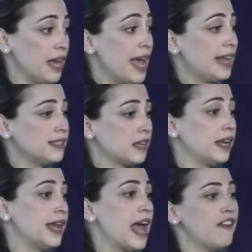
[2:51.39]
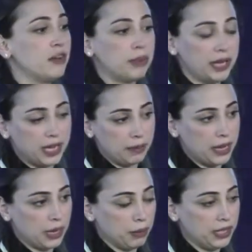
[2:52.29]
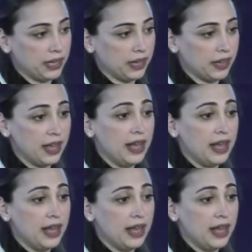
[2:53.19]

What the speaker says: and suddenly everybody could make a building.